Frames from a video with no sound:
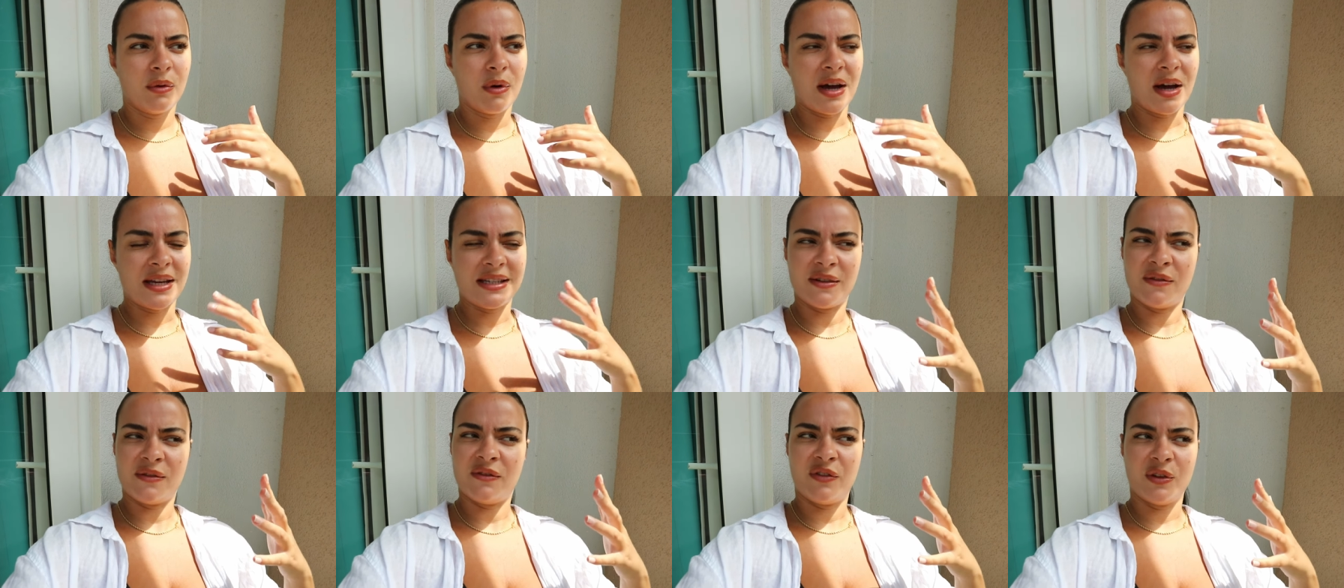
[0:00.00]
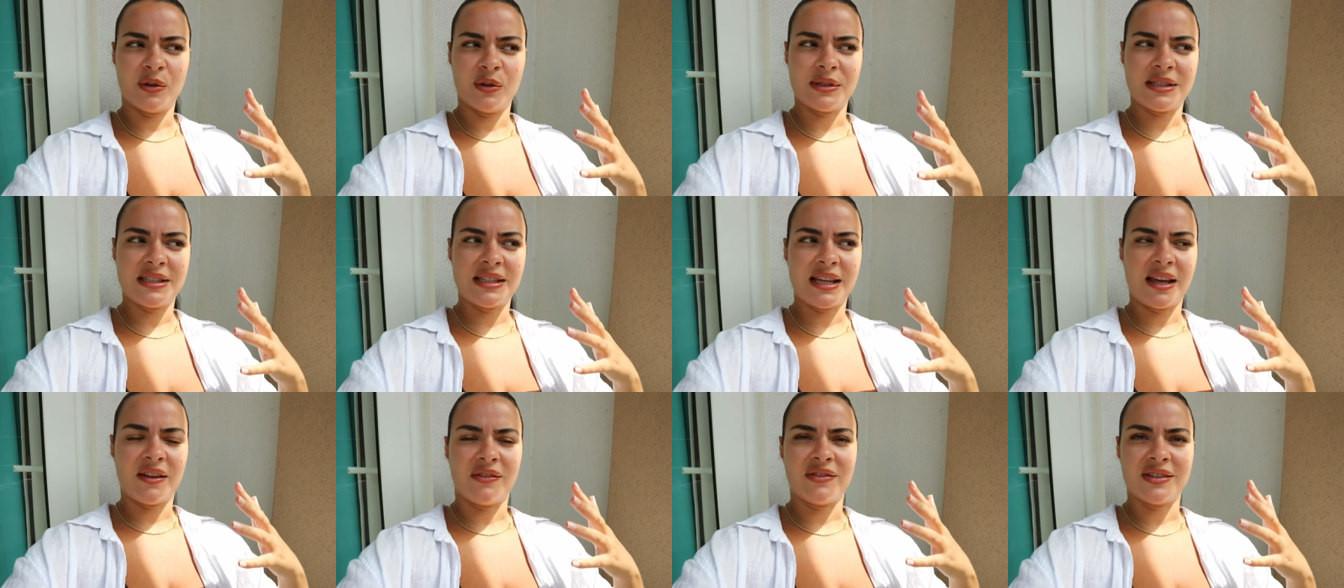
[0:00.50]
I didn't feel as
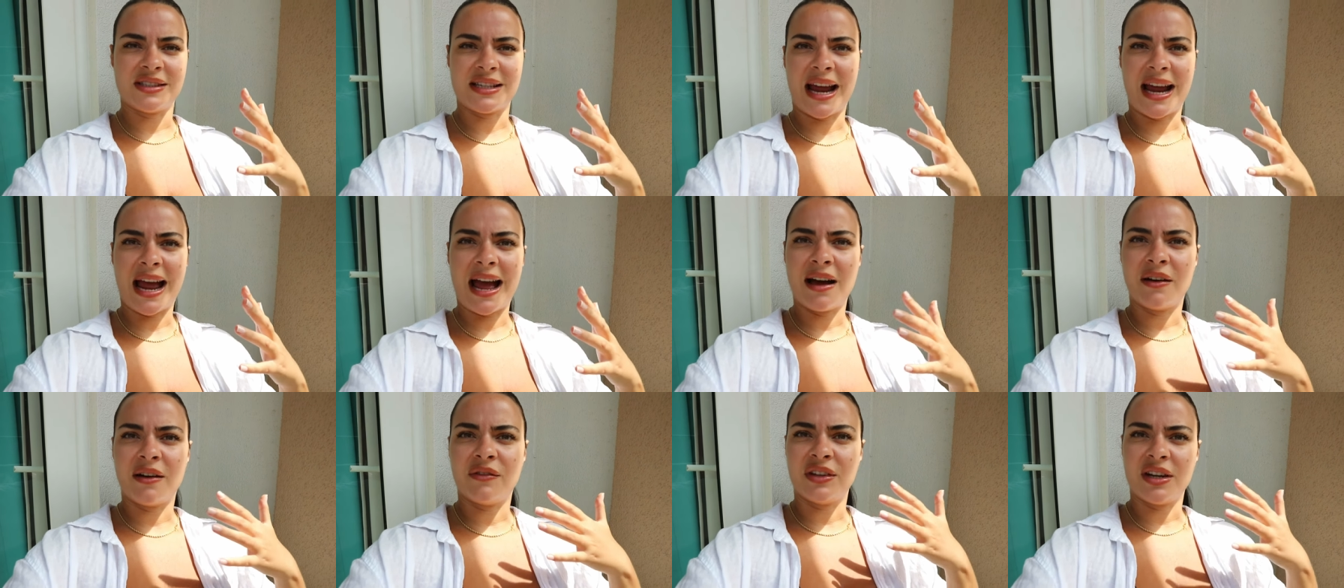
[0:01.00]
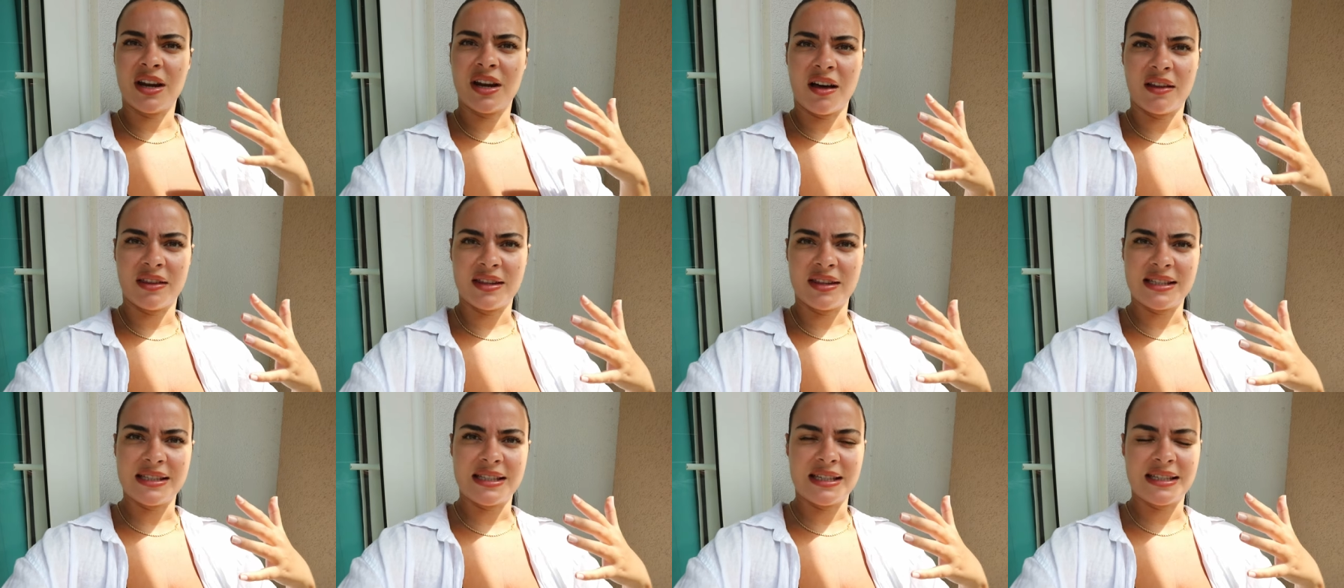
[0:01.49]
safe as I have in
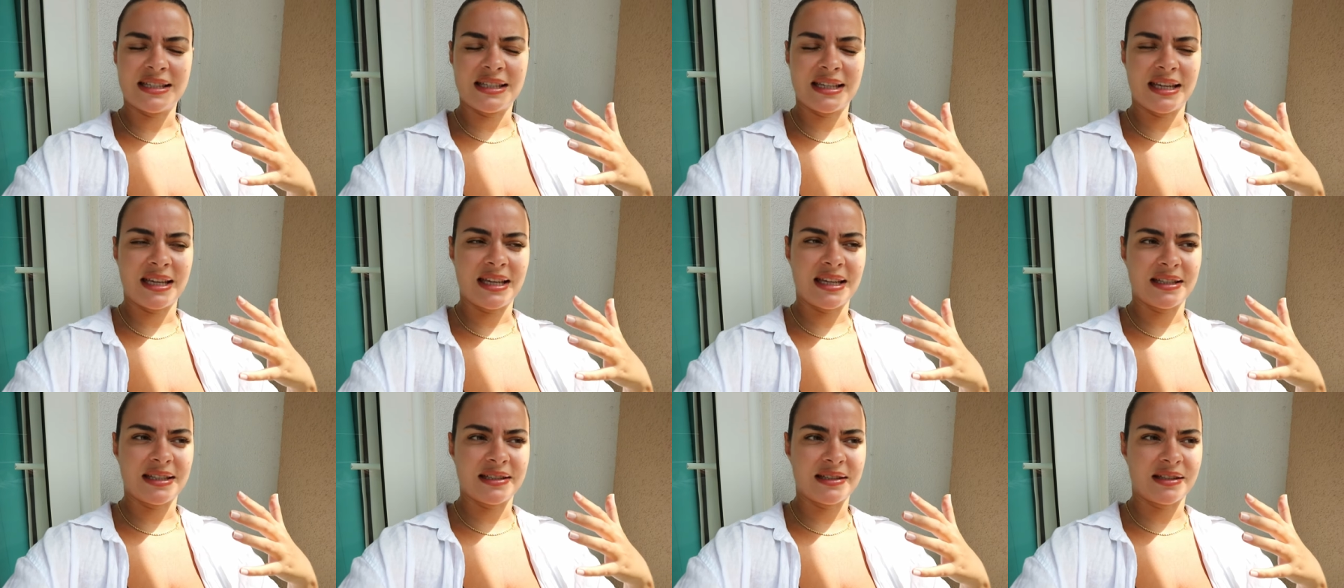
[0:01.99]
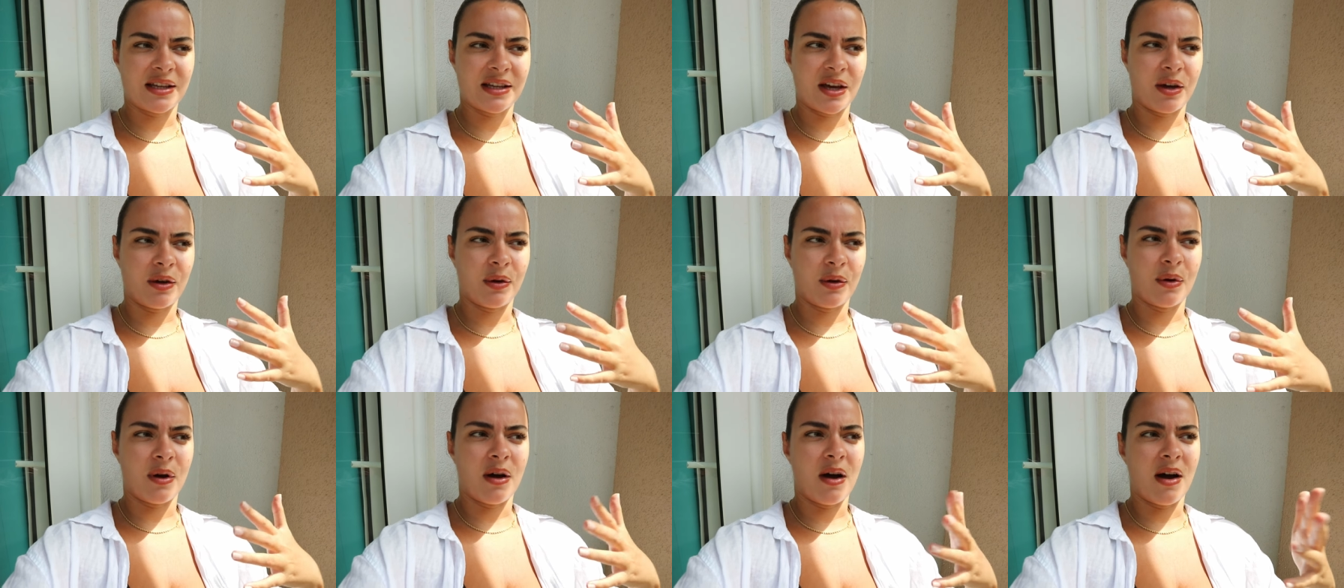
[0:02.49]
other cities, so
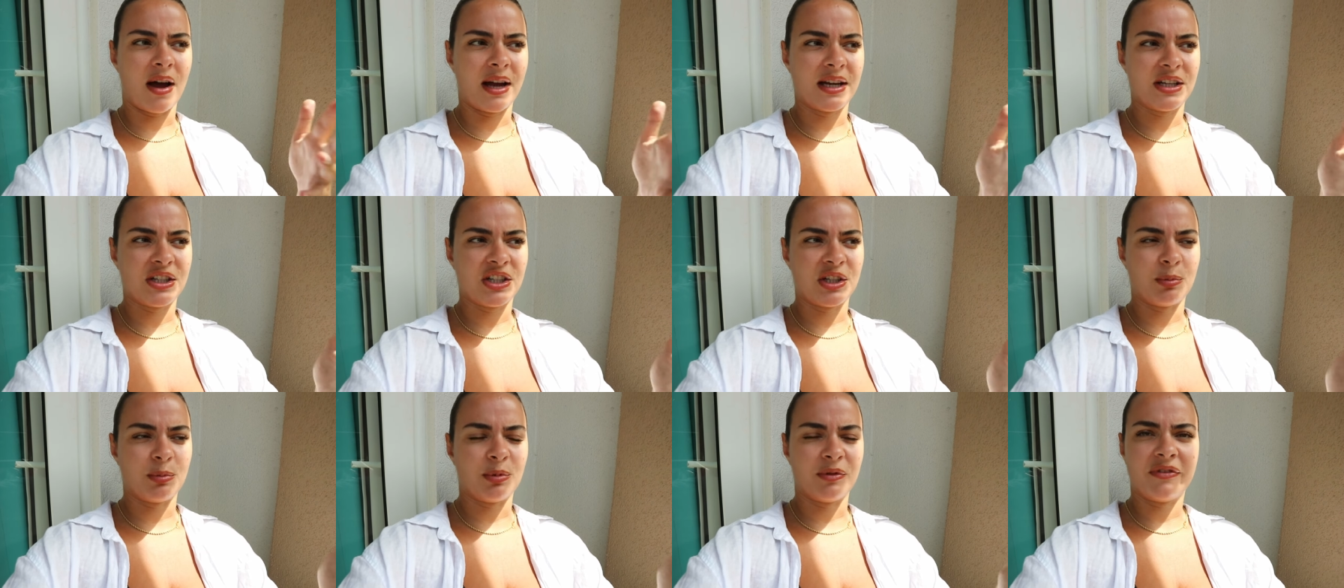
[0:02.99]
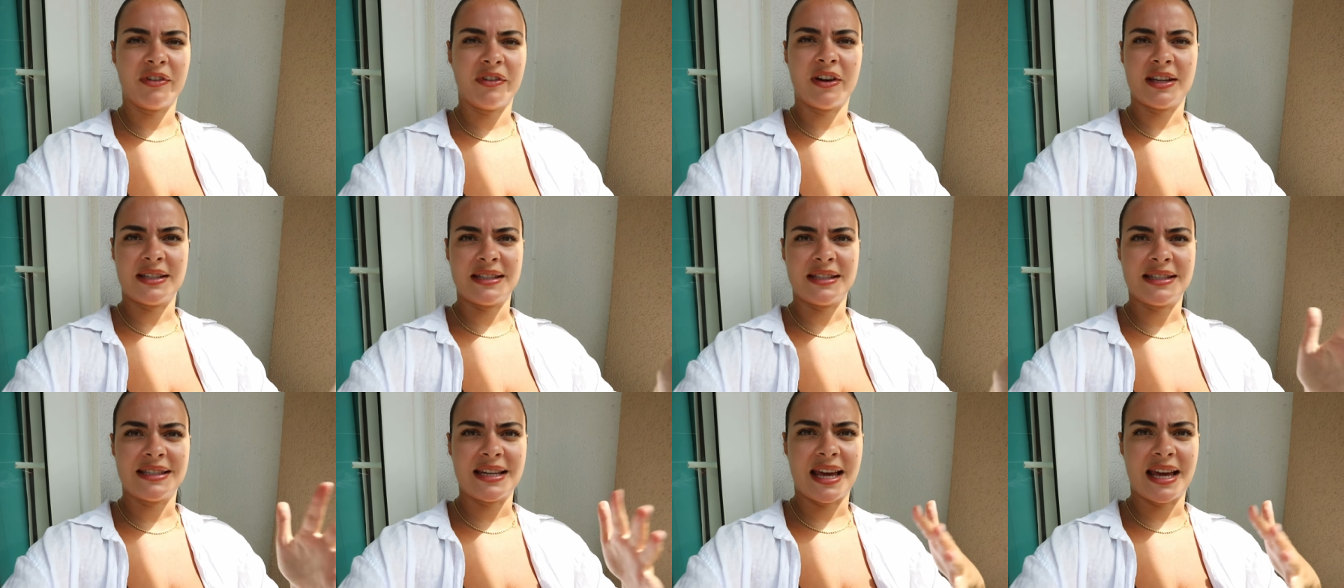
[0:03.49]
I actually
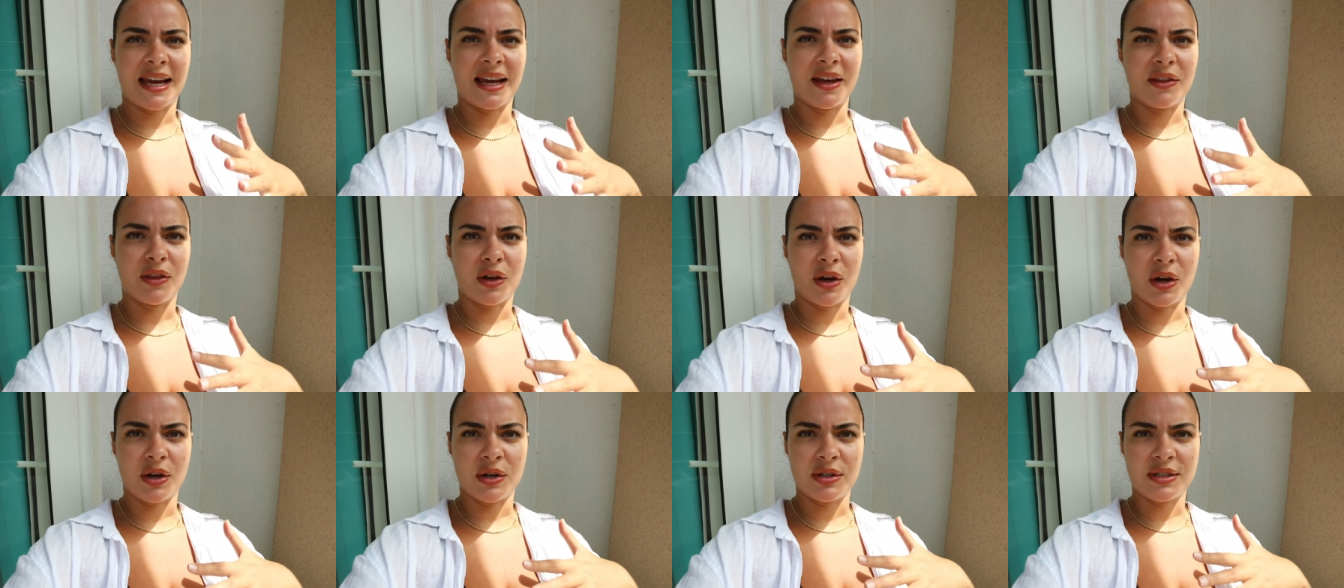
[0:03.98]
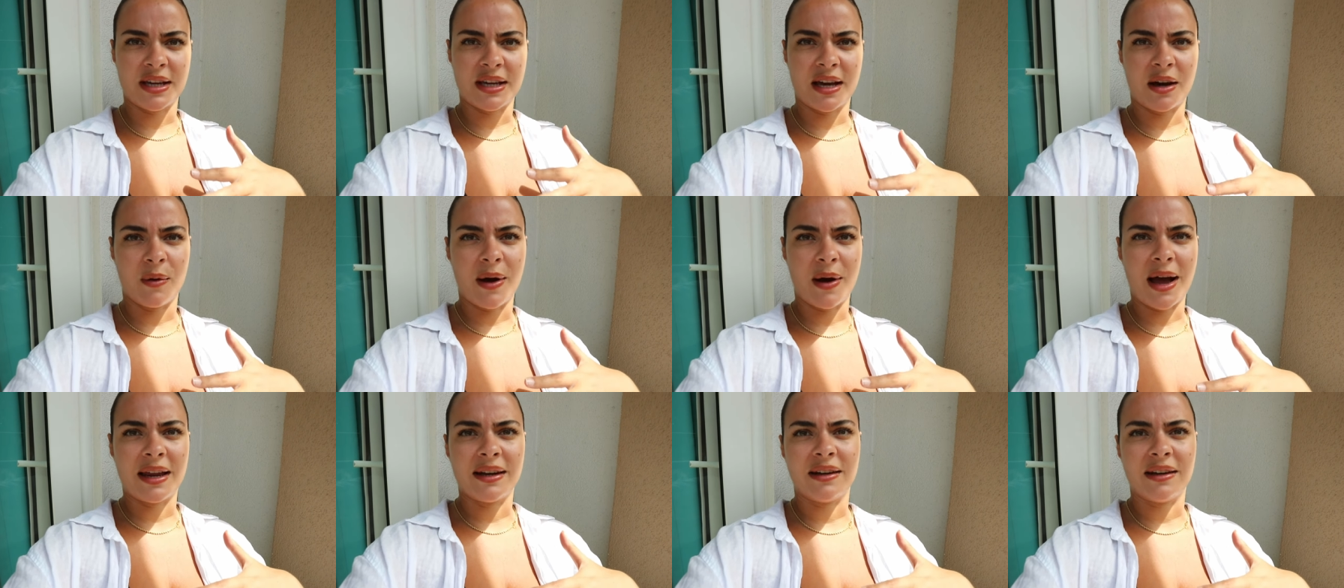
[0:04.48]
preferred staying at the
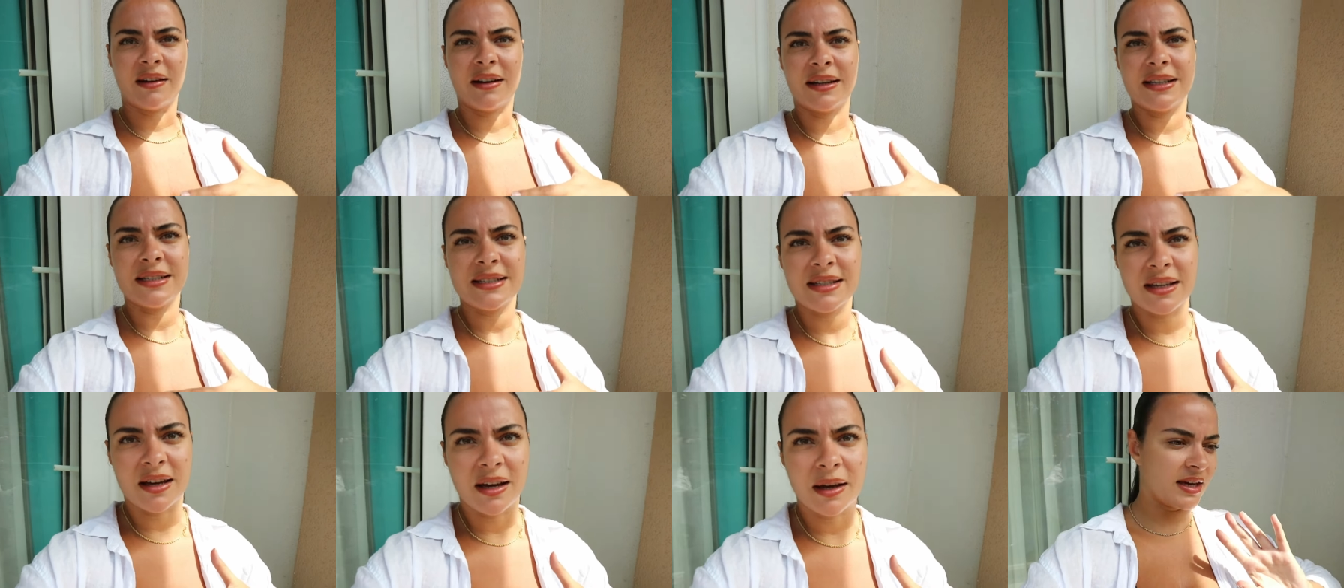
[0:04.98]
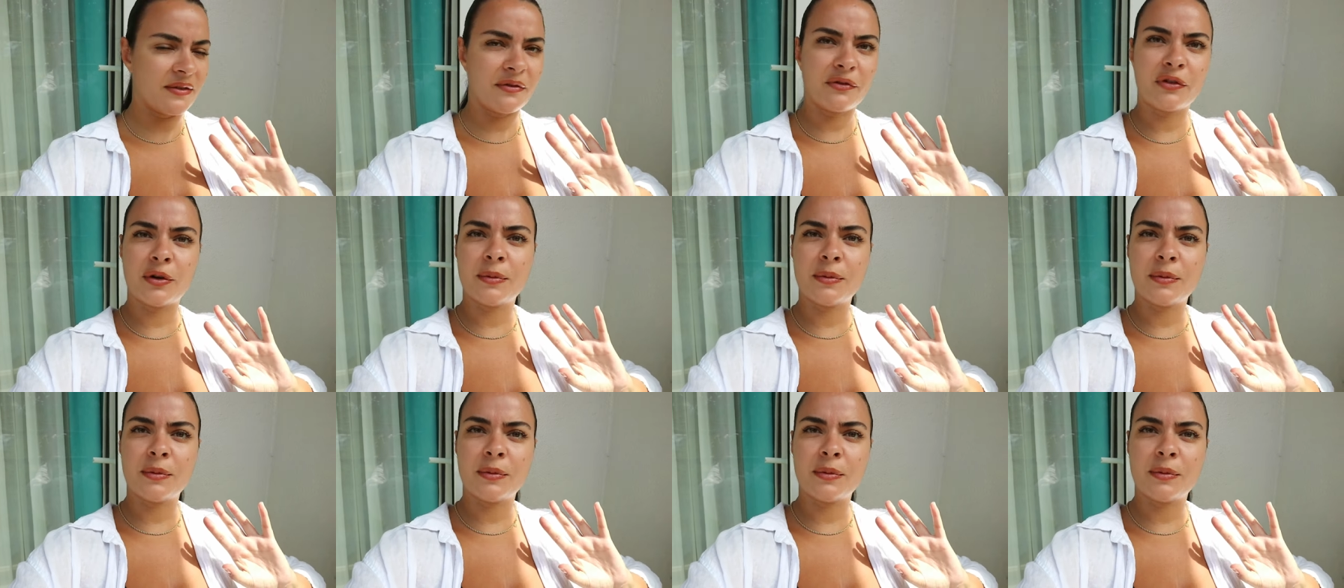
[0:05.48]
hotel at night time.